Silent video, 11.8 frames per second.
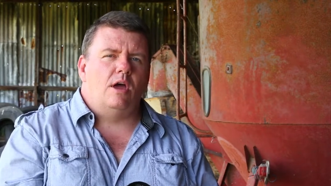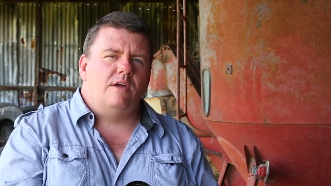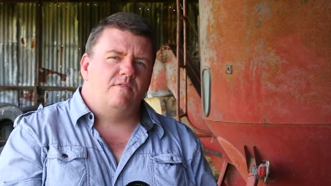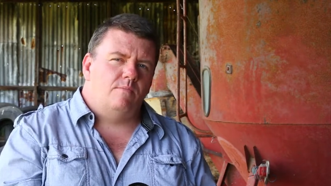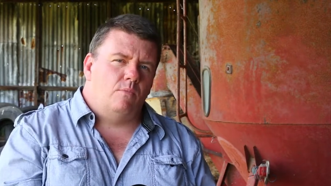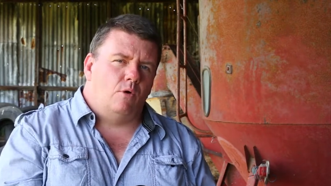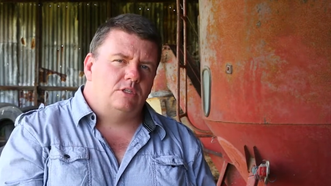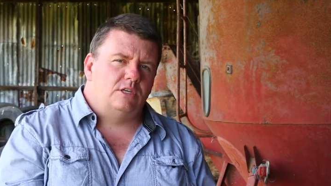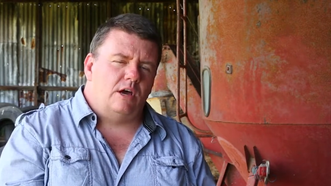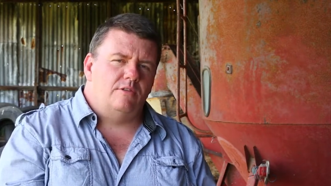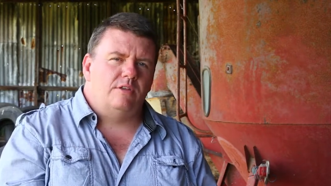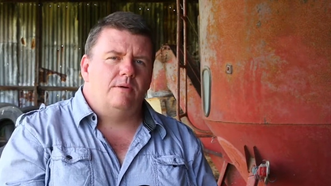even more
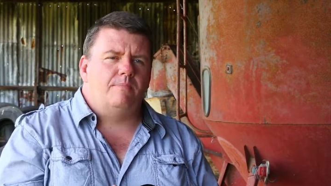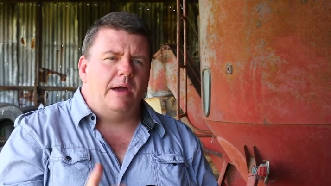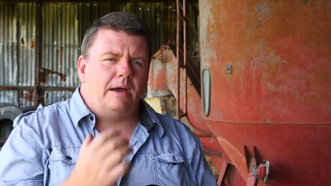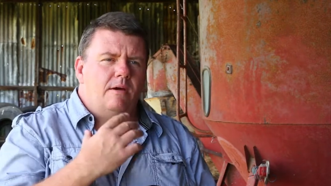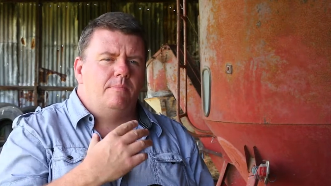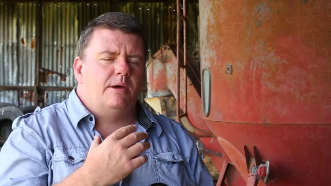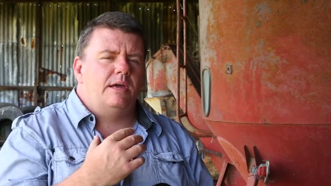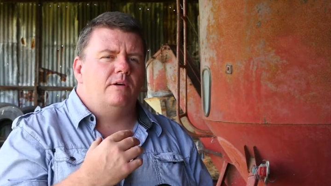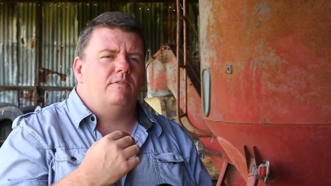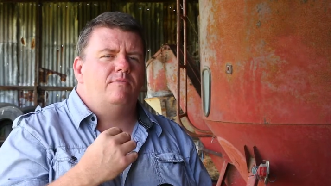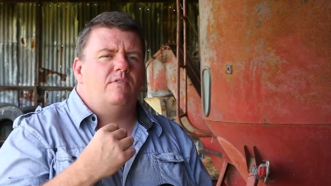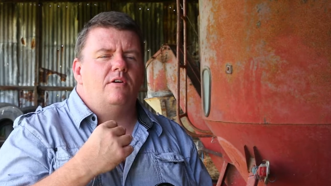so than the background being
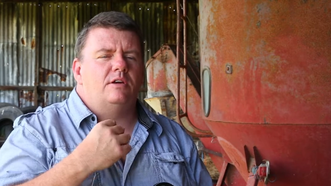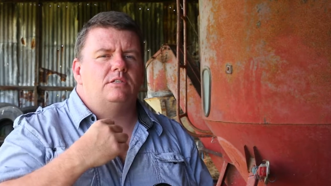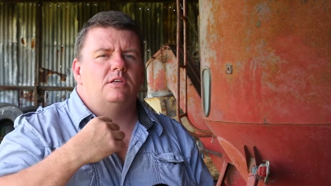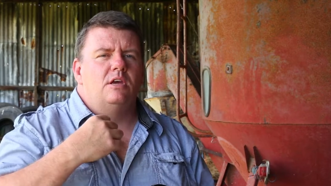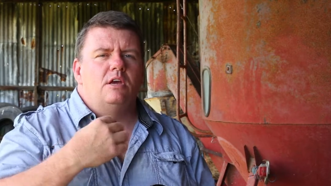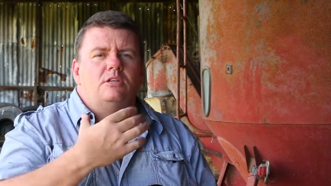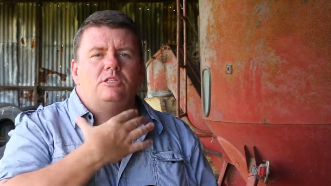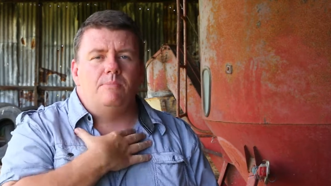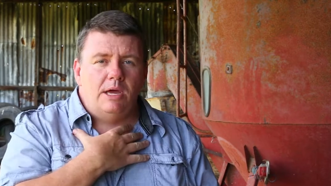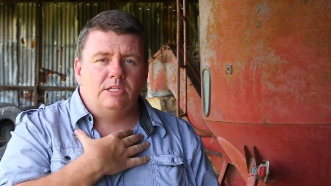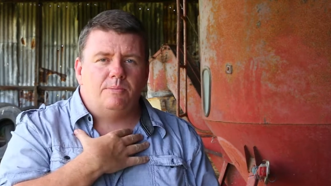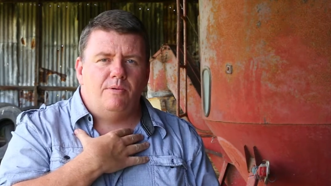on focus, to
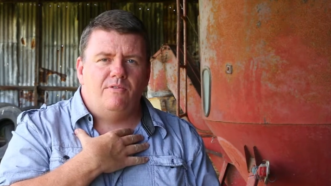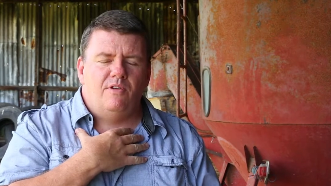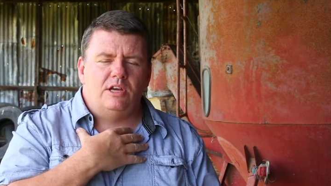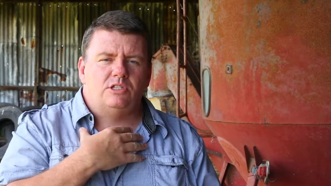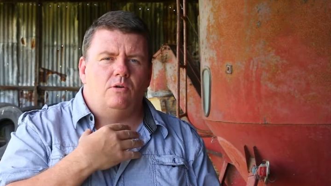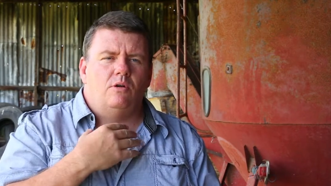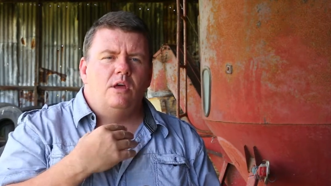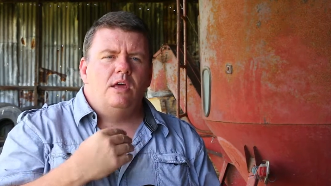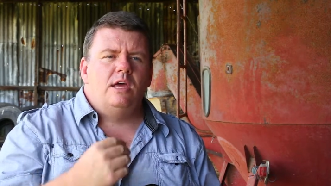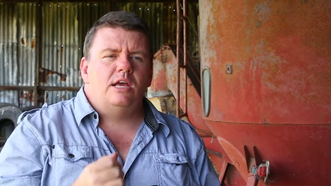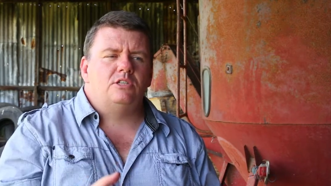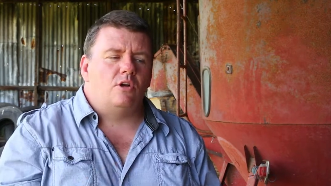me as a professional,
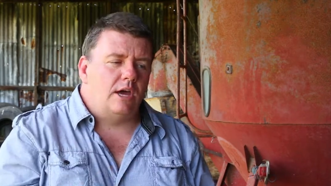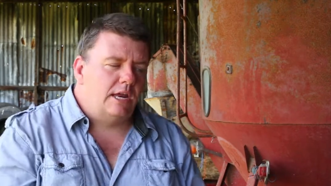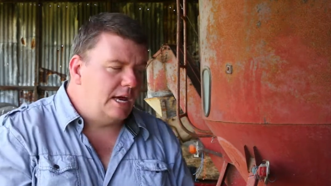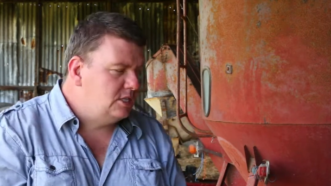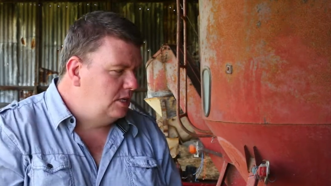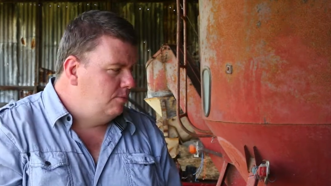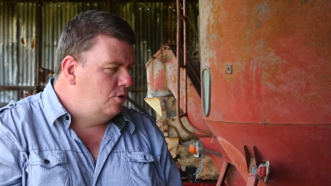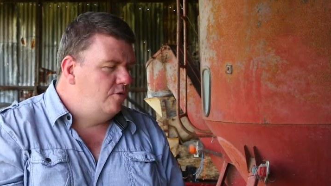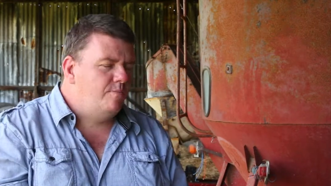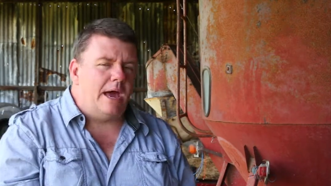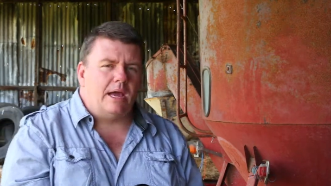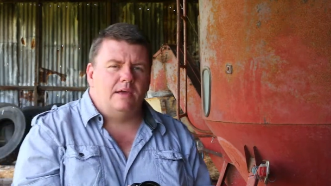is that I can actually
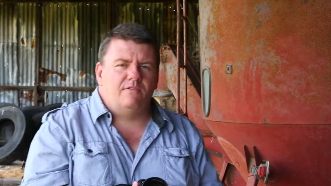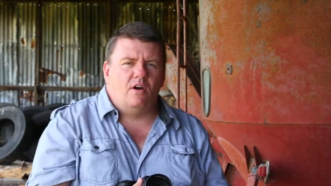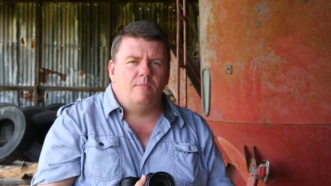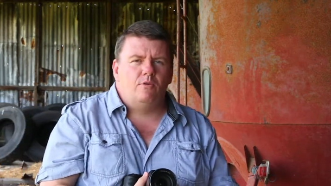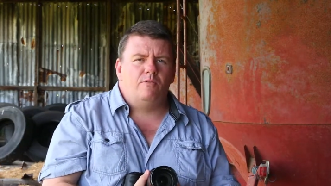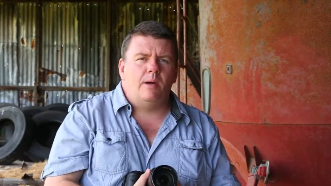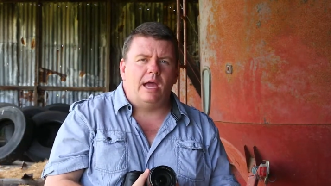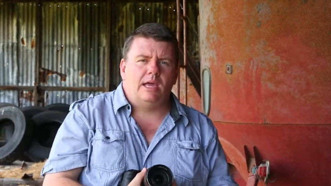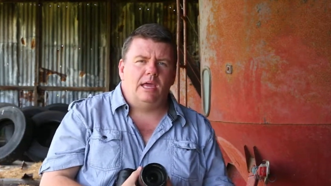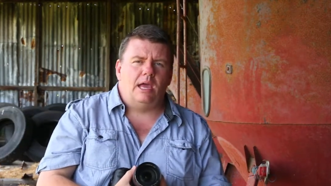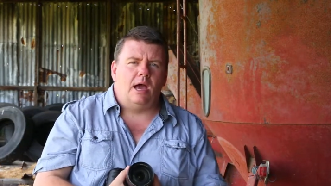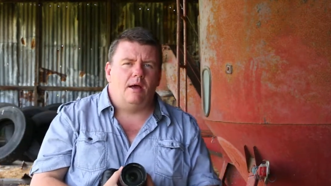move back. If I move back
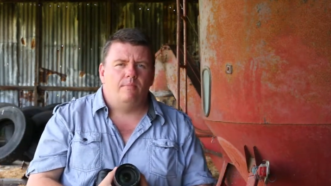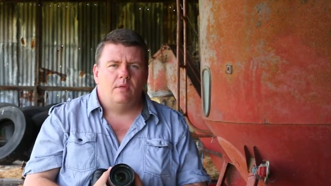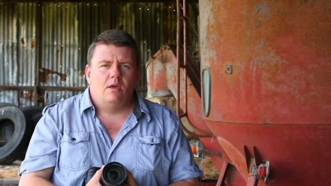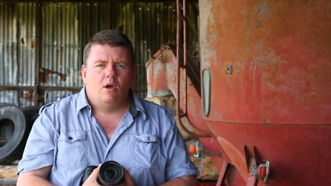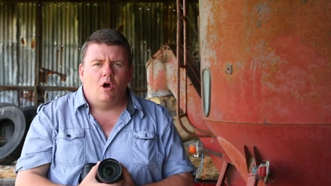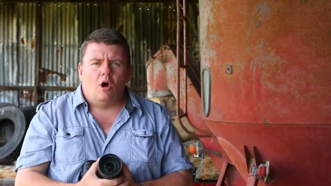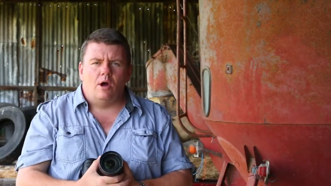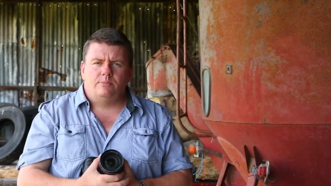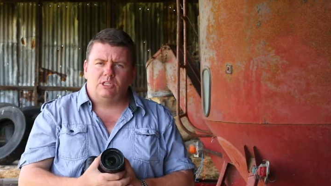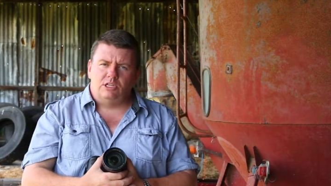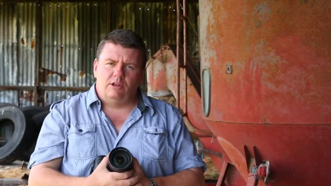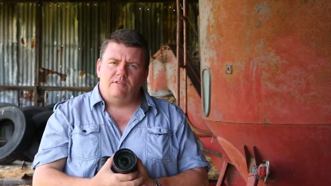here, I'm
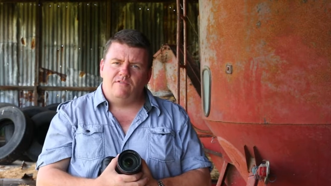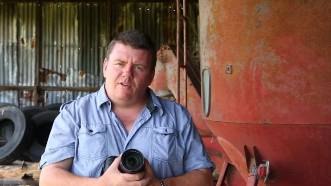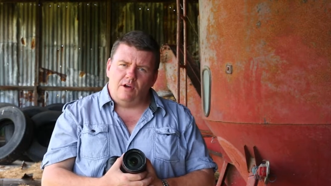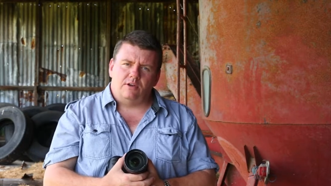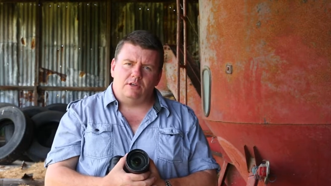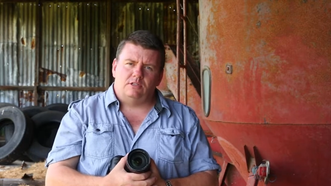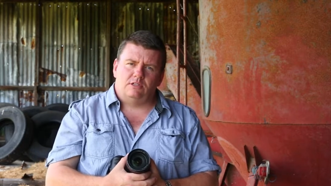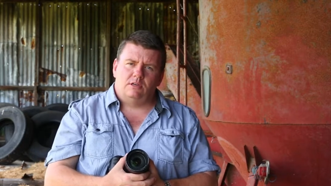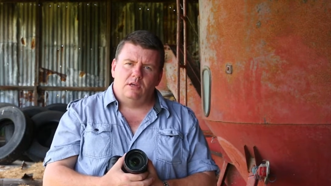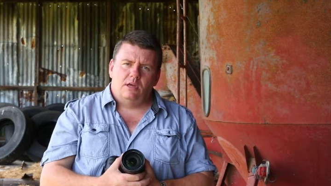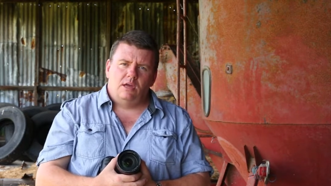still in focus.